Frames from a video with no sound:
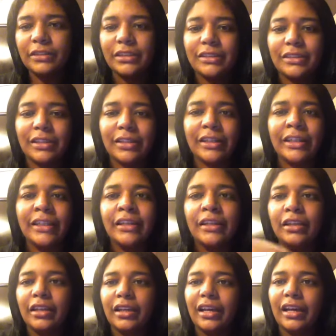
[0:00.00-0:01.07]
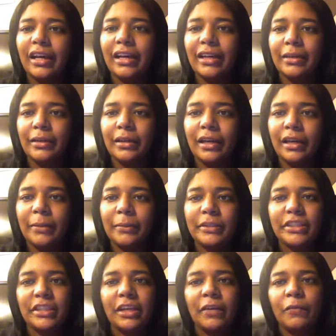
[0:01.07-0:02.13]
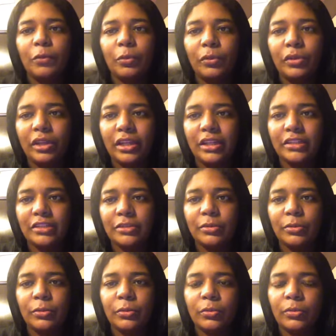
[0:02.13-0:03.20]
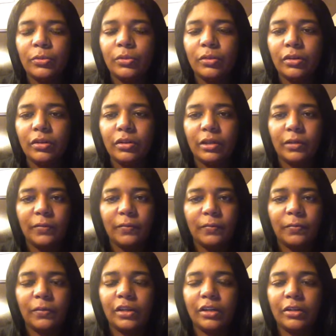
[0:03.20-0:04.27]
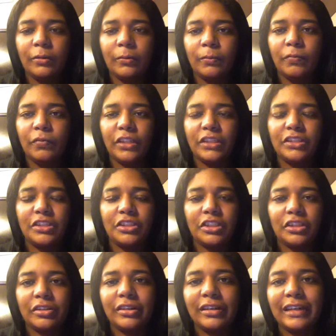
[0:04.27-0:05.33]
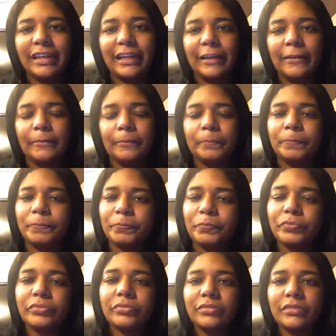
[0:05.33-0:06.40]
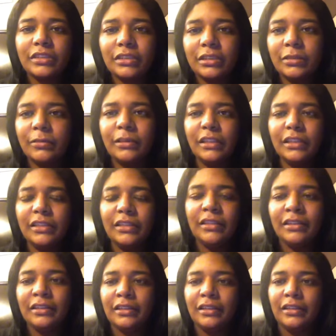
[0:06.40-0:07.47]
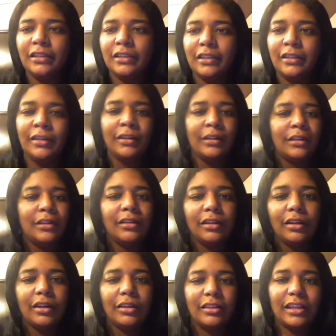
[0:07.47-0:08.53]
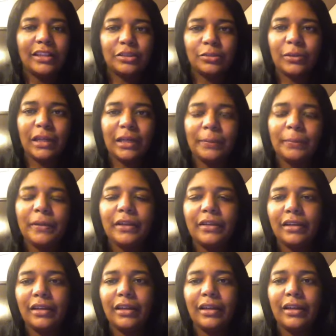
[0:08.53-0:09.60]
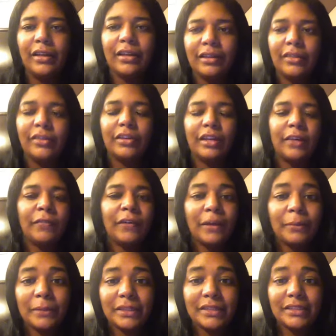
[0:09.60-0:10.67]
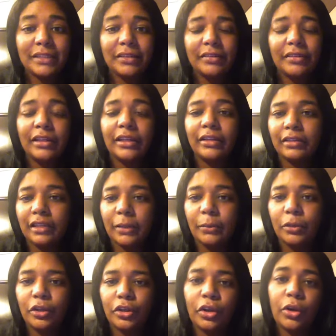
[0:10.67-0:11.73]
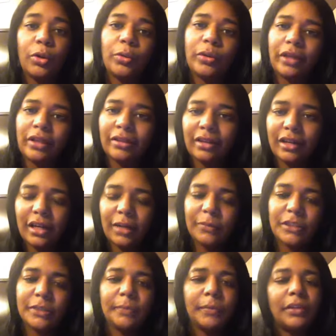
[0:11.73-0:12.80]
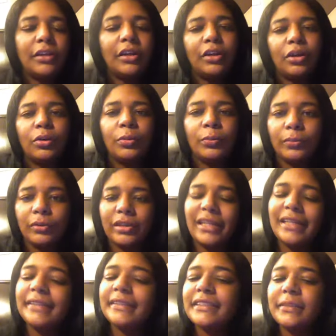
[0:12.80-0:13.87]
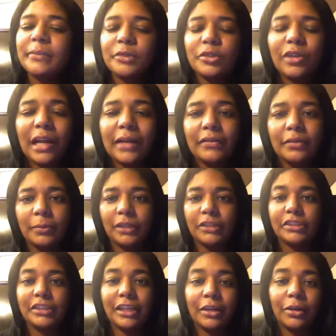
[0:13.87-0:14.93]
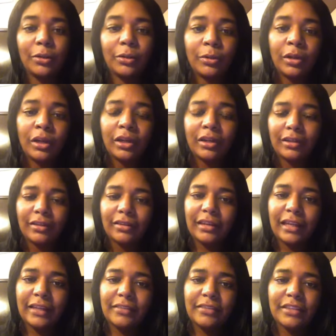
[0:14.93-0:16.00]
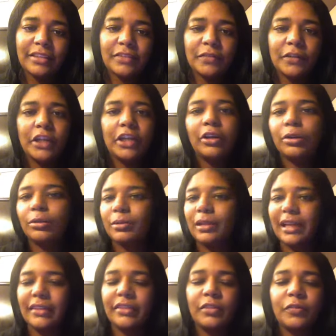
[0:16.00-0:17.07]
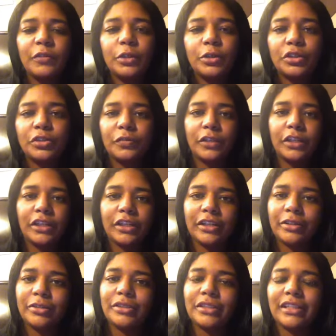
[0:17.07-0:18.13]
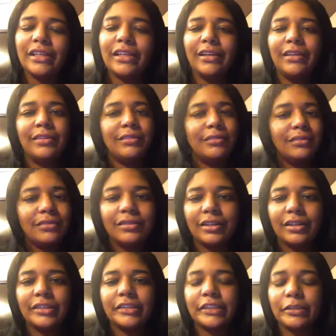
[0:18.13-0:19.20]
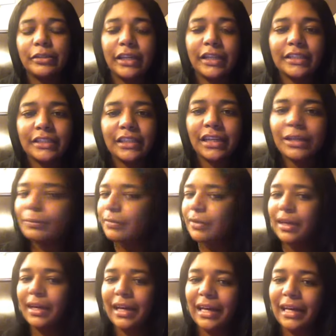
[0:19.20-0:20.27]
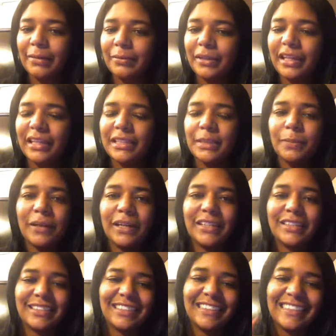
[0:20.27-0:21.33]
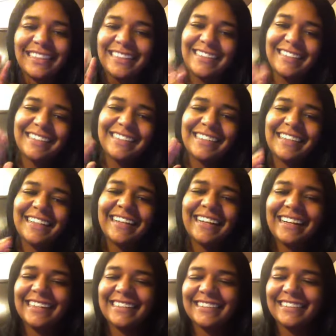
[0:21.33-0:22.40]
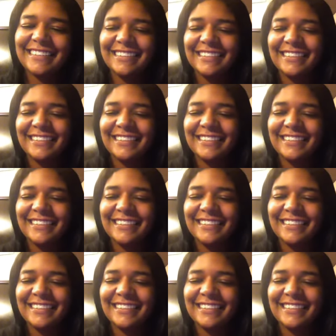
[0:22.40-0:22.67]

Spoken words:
Sorry. I'm excited for when they do face each other again. But that's what happened, and if I missed anything, let me know in the comments below. Please subscribe to my channel, like this video, like the future videos, and until next time, I'm Kay Sparks. See you guys.